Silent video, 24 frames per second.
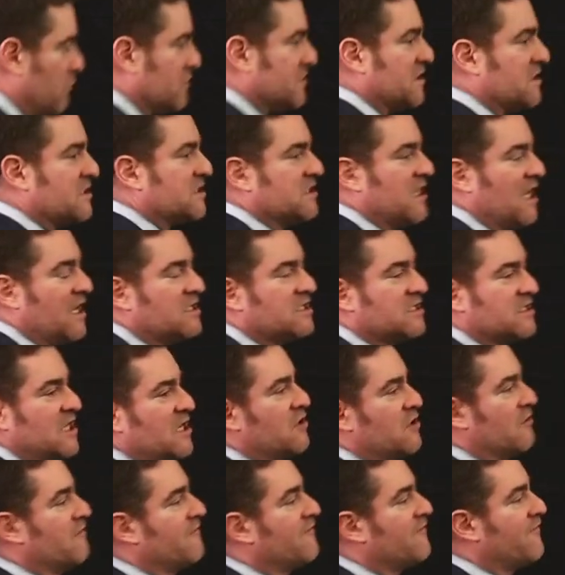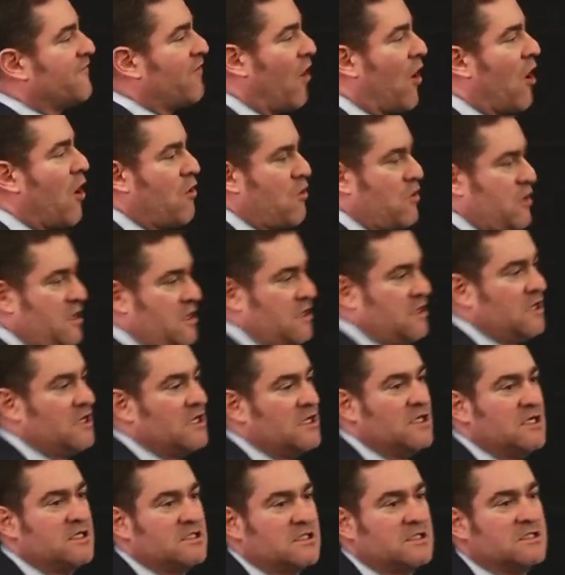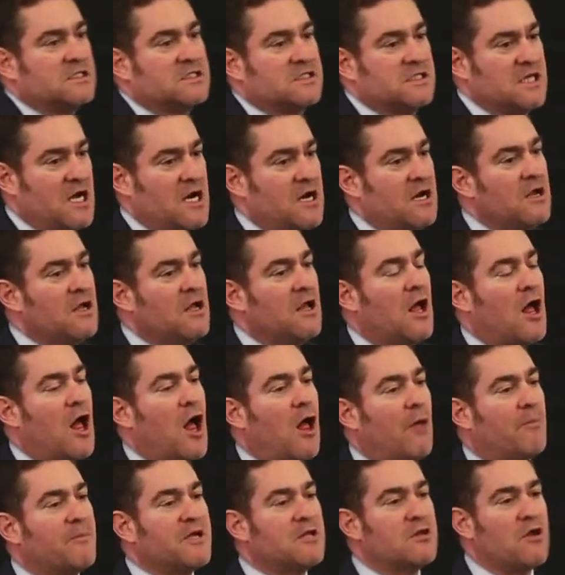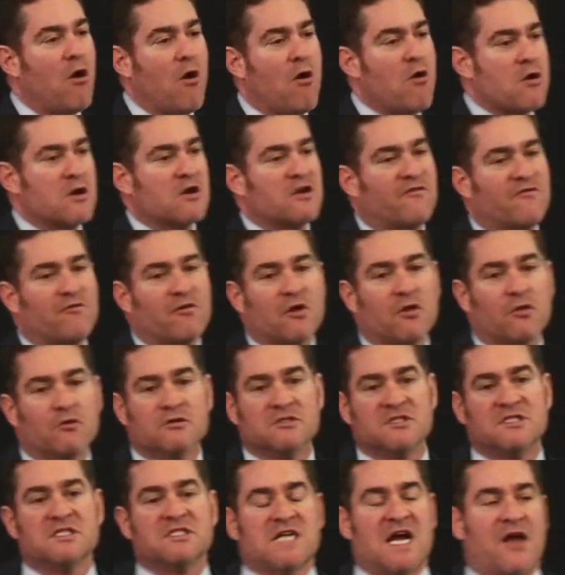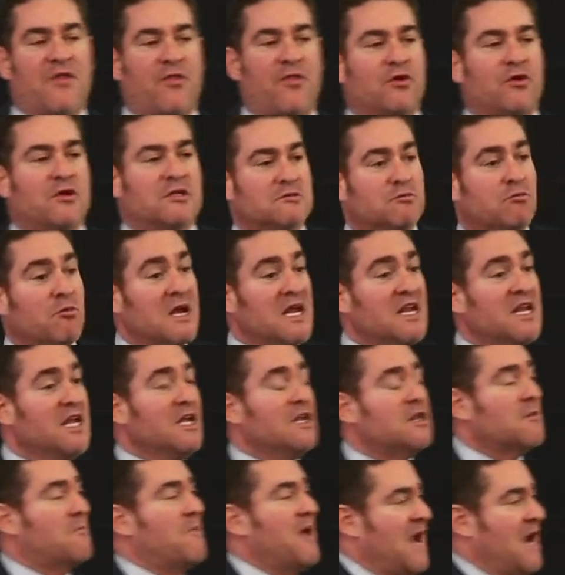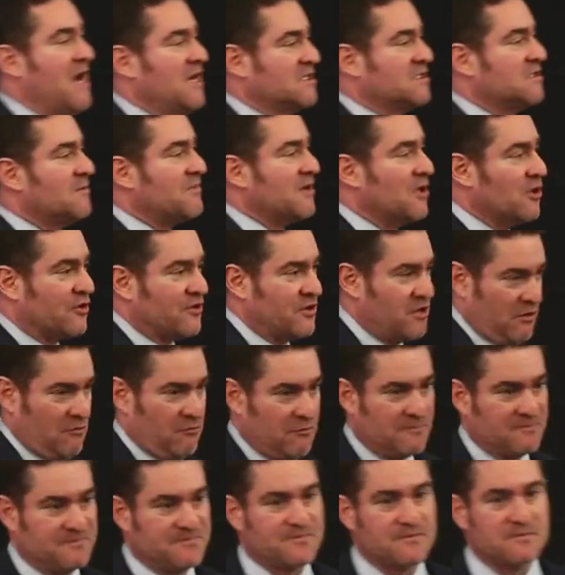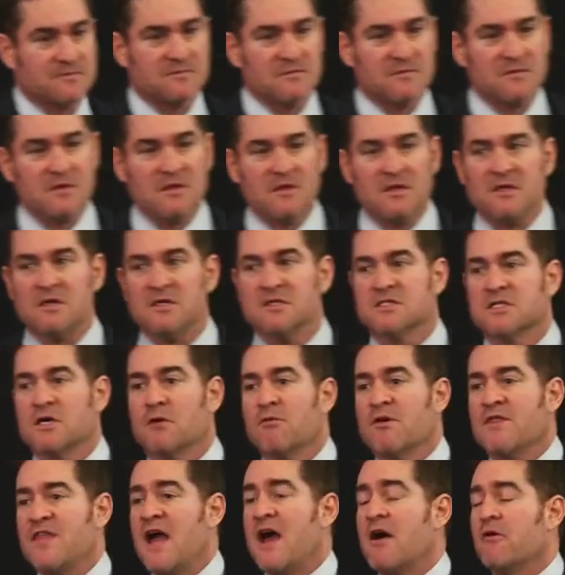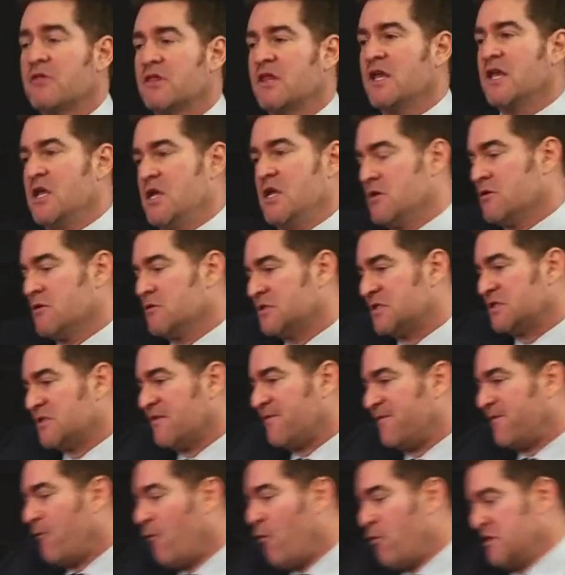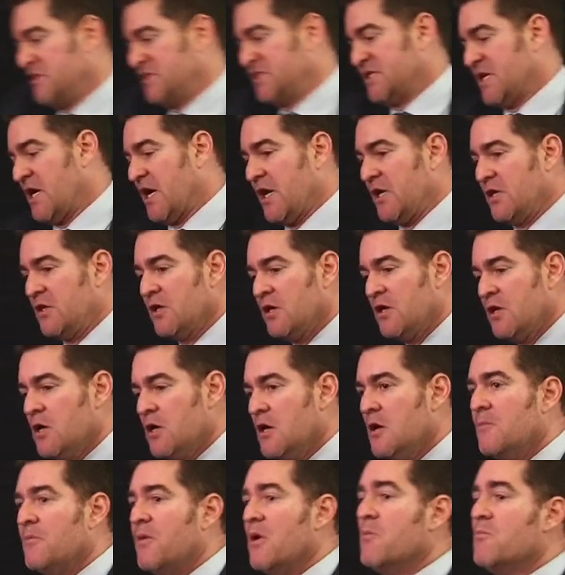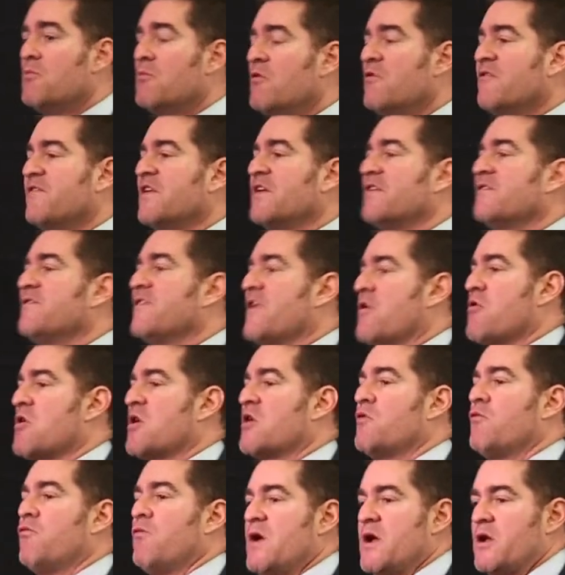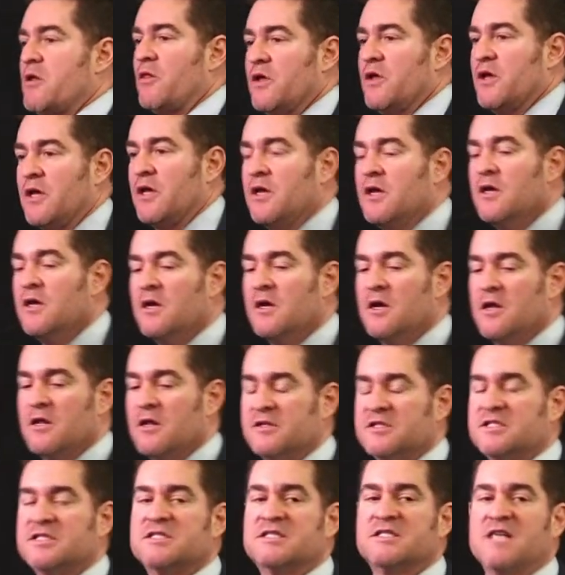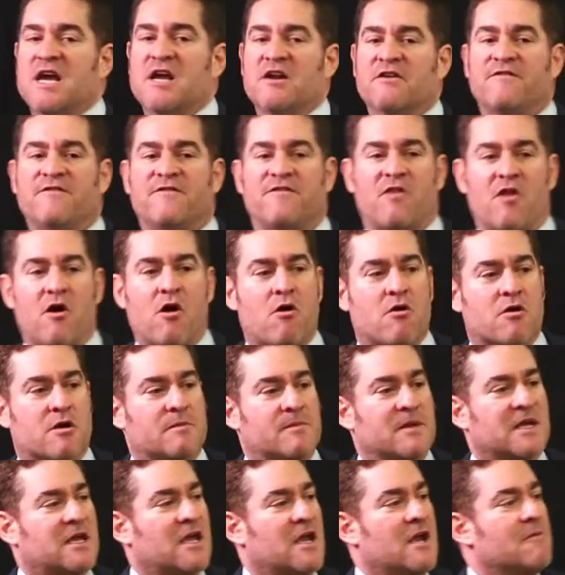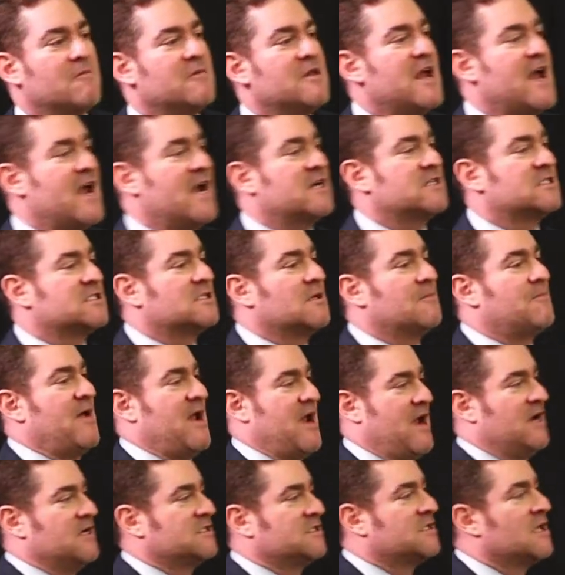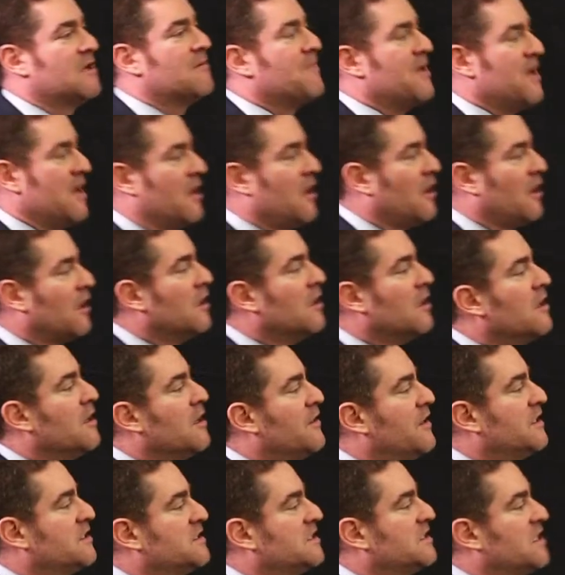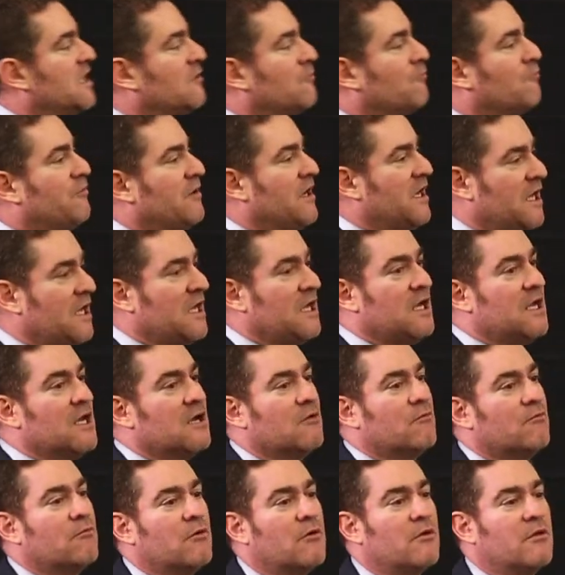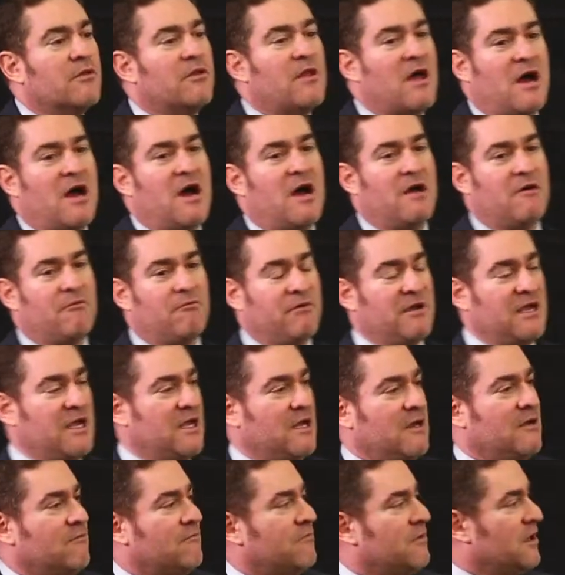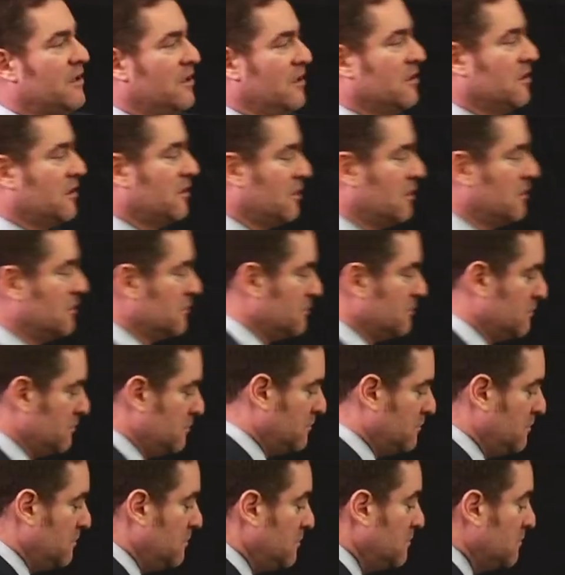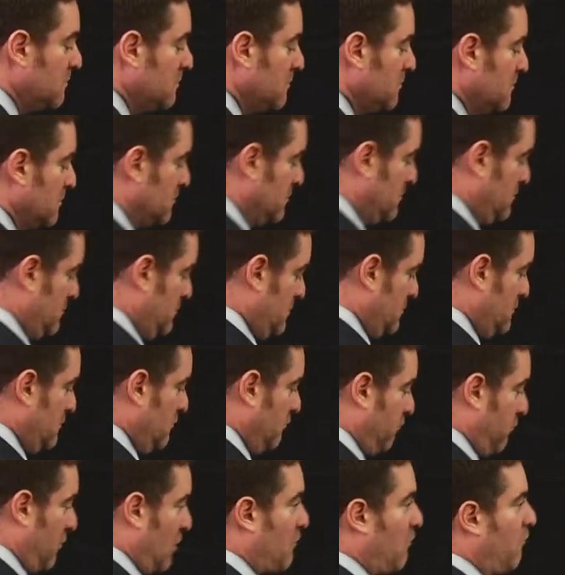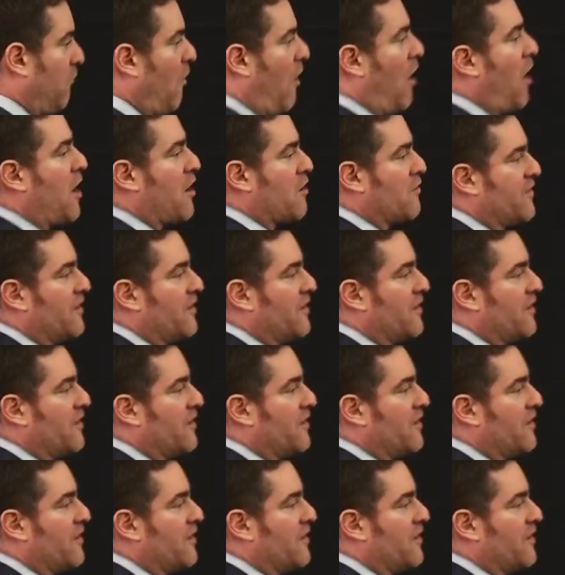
was a state senator in Florida, and he in essence said, I'll be darned if we lose these athletes. We need to pass a bill too. So without the years of foresight but moving very quickly, the state of Florida became next to pass a bill that said we will not, we will require